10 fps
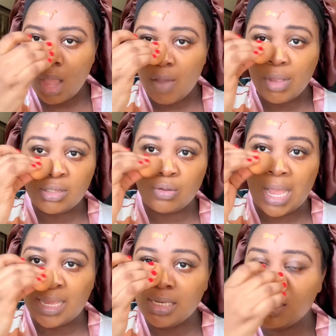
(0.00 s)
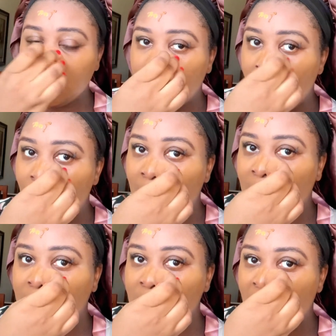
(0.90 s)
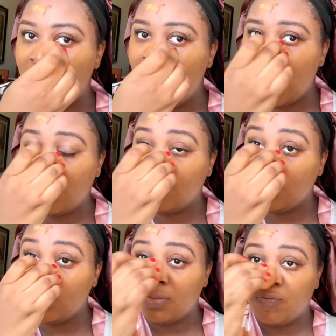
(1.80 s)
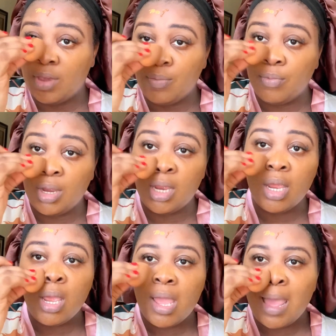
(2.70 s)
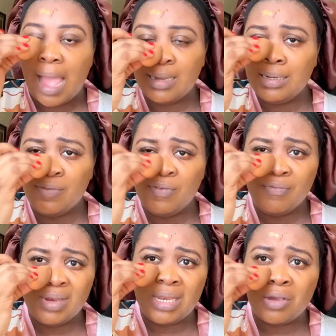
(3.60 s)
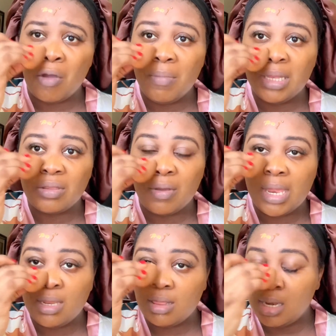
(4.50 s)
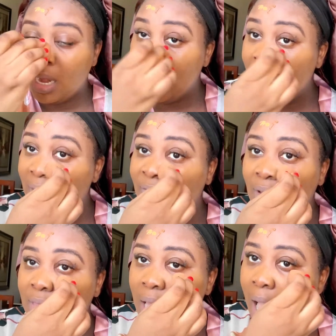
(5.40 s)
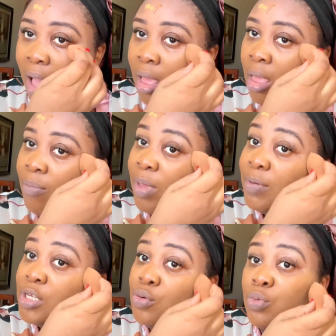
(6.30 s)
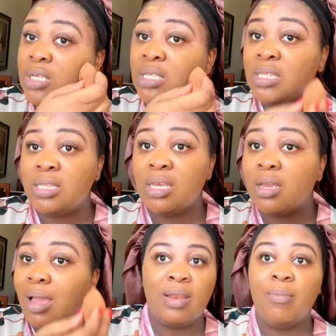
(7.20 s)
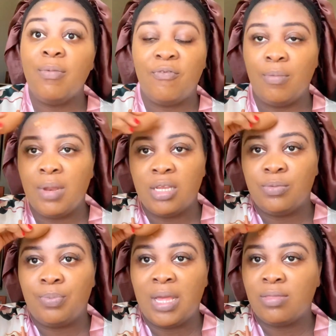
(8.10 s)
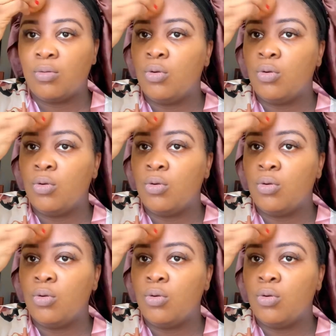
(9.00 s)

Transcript: I went to her Instagram and I saw that her last post was in February. I didn't even read the comment or anything and I left. I was like, ah, maybe she was sick. Then maybe from there she passed